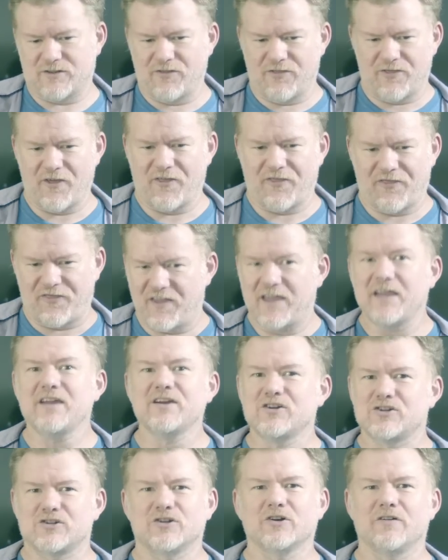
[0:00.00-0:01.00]
the
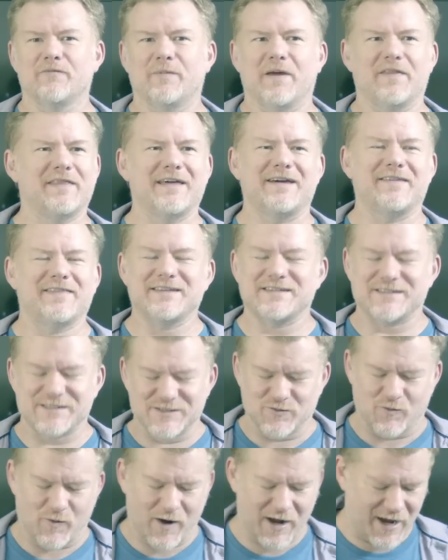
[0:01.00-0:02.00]
thing should have been, this
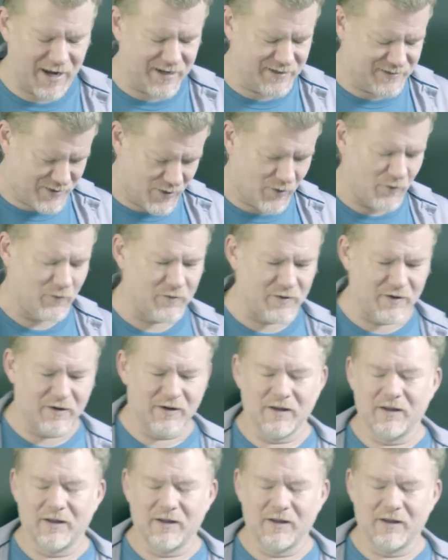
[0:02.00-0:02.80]
is why I don't